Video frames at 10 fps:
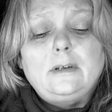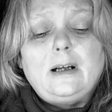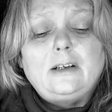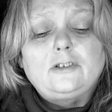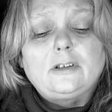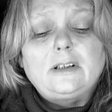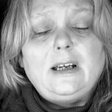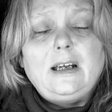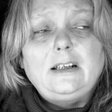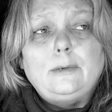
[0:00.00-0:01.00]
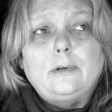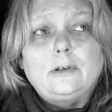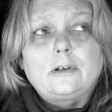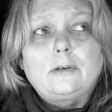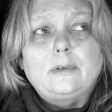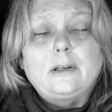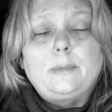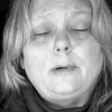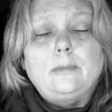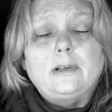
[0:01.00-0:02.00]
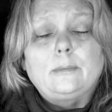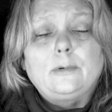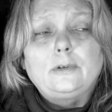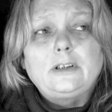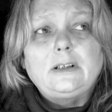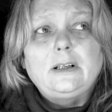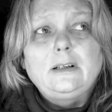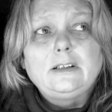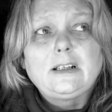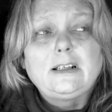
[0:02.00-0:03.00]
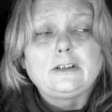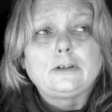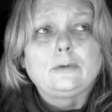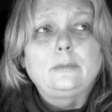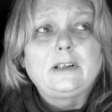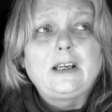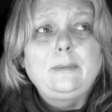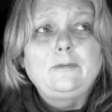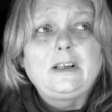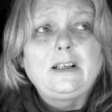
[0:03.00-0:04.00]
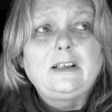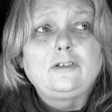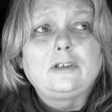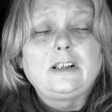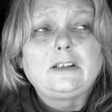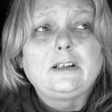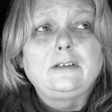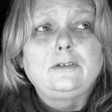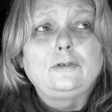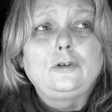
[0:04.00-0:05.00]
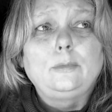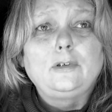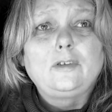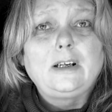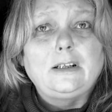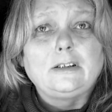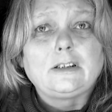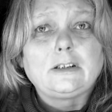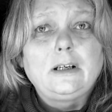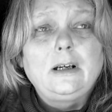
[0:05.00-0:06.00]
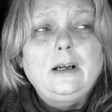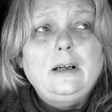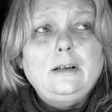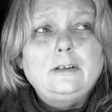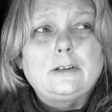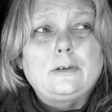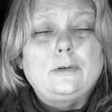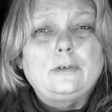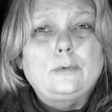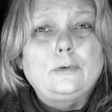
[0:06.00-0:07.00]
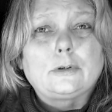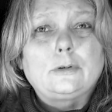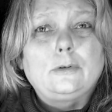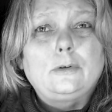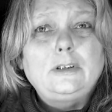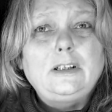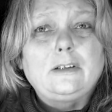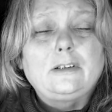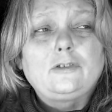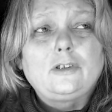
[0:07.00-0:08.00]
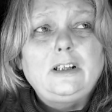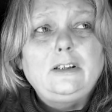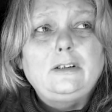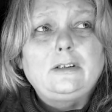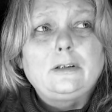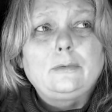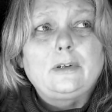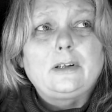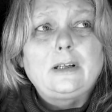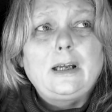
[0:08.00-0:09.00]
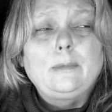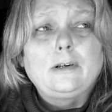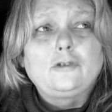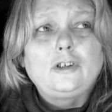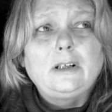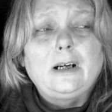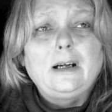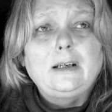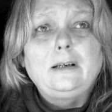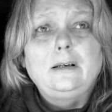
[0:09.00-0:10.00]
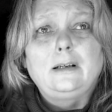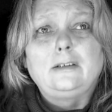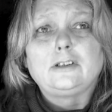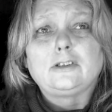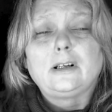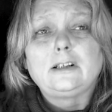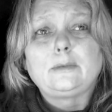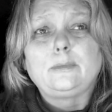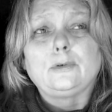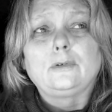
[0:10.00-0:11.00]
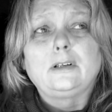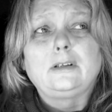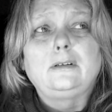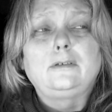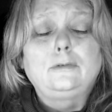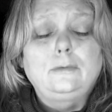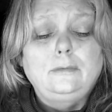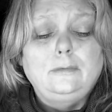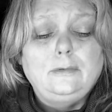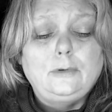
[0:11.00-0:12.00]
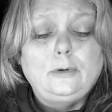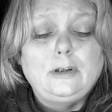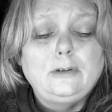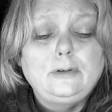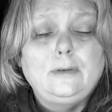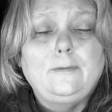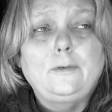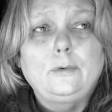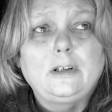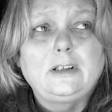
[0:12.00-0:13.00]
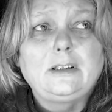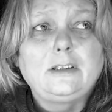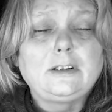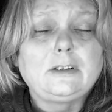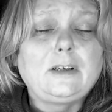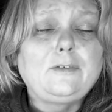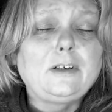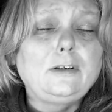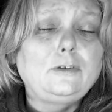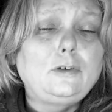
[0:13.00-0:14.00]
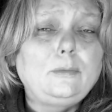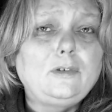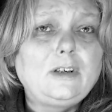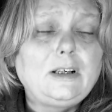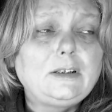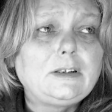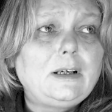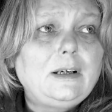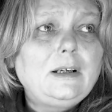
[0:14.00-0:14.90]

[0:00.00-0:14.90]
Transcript: actually any work with a public body since, so I became very interested in human rights. So I thought, what's going on here? And I trained with MRGI in Strasbourg in 2004. I did a certificate in human rights,